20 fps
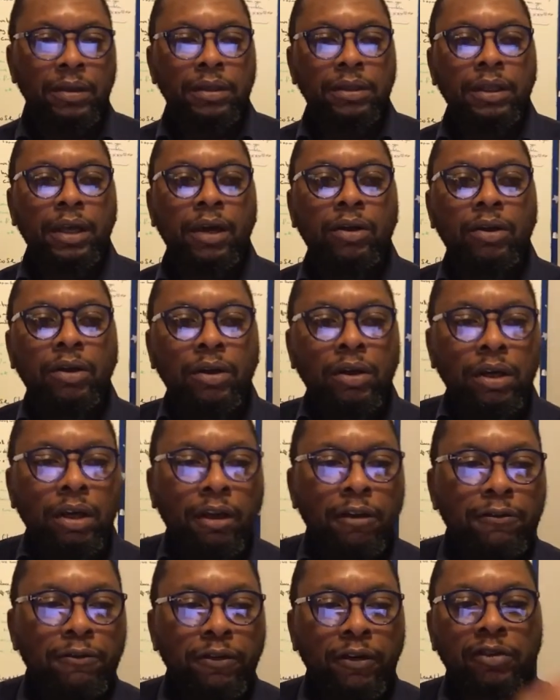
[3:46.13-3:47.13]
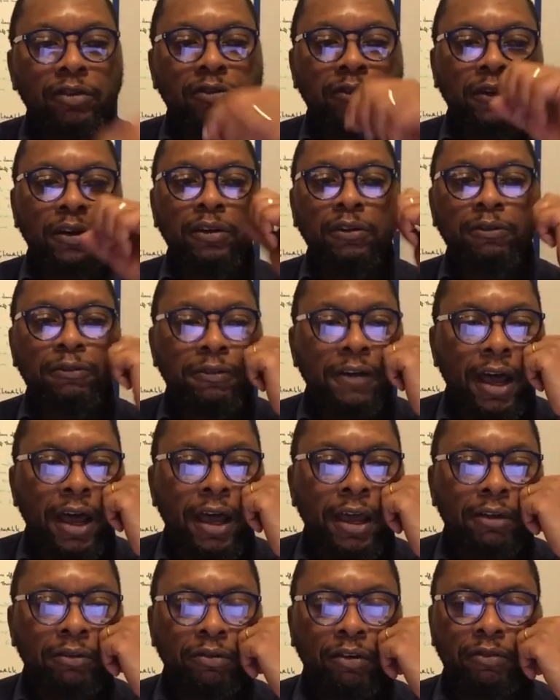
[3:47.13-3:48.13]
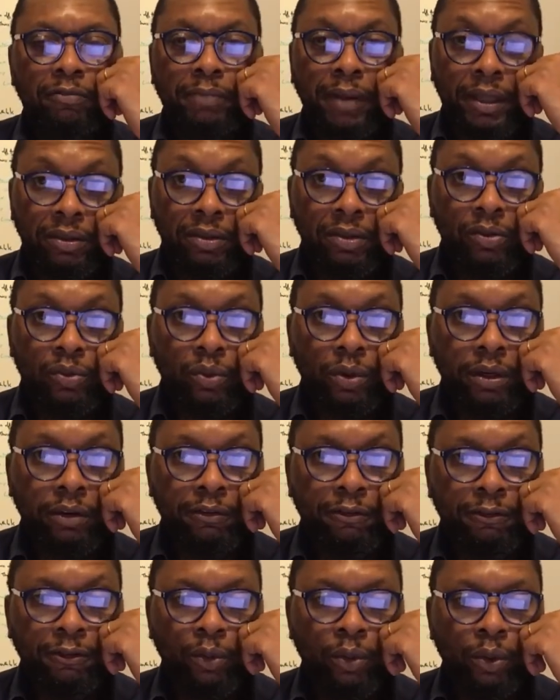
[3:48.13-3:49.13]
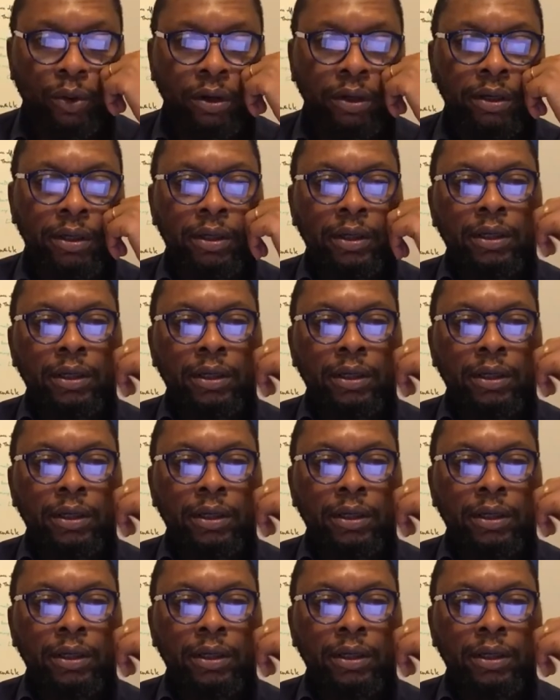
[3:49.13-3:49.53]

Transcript: now, in verse 45 of Matthew 24,